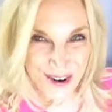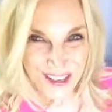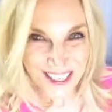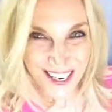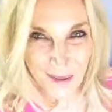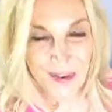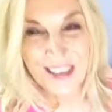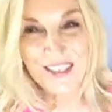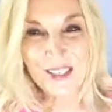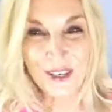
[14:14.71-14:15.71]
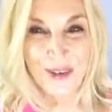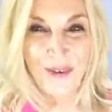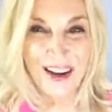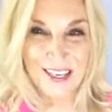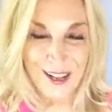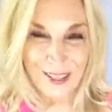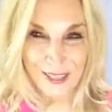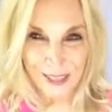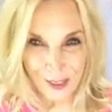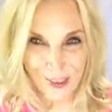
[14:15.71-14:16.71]
using? Because you're going to
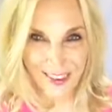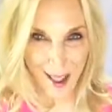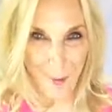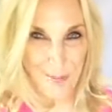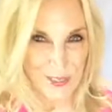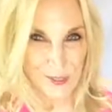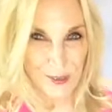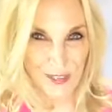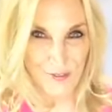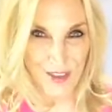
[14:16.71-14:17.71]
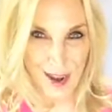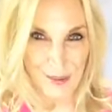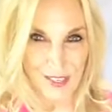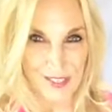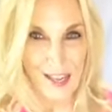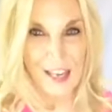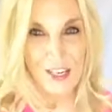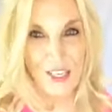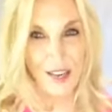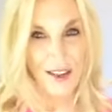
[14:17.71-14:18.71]
look absolutely fabulous.
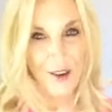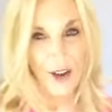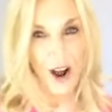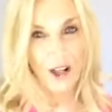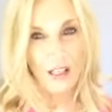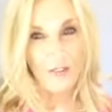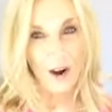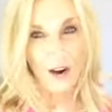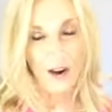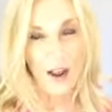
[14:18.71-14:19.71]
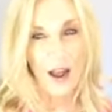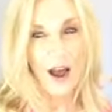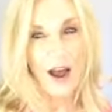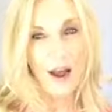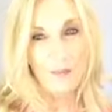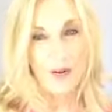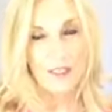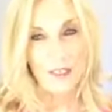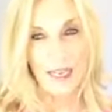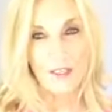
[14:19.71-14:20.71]
Check out all of our uh,
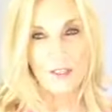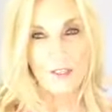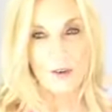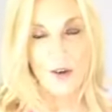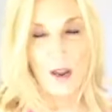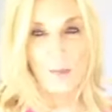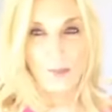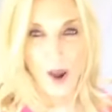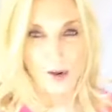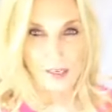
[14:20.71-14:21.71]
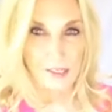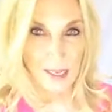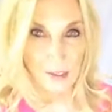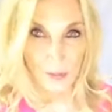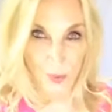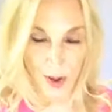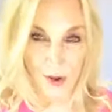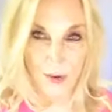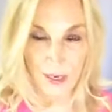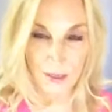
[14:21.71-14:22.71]
breast cancer products as
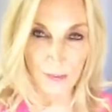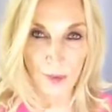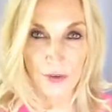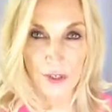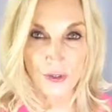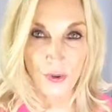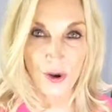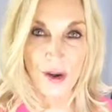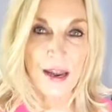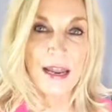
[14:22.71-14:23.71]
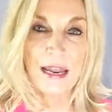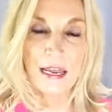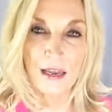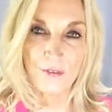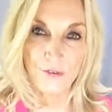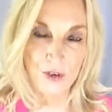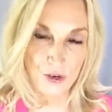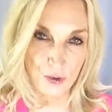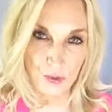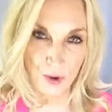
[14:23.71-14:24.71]
well in the brochure. If
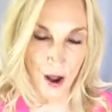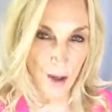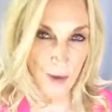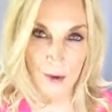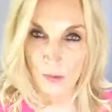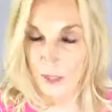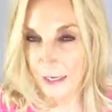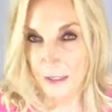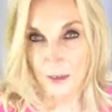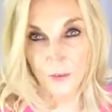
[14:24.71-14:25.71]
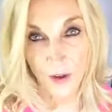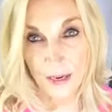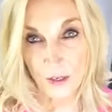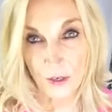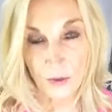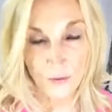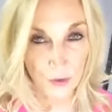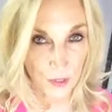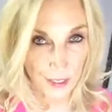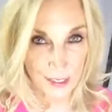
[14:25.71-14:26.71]
you, um, I would like to invite you, if
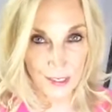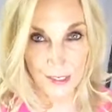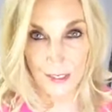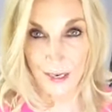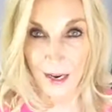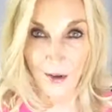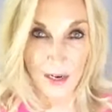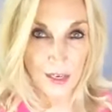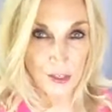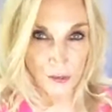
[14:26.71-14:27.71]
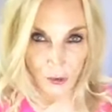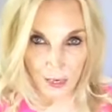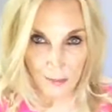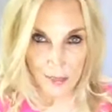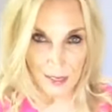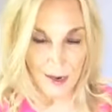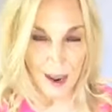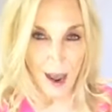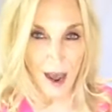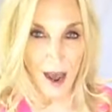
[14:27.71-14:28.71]
you're in the D C area, join me
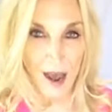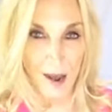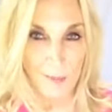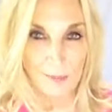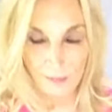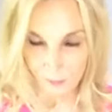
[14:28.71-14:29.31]
um,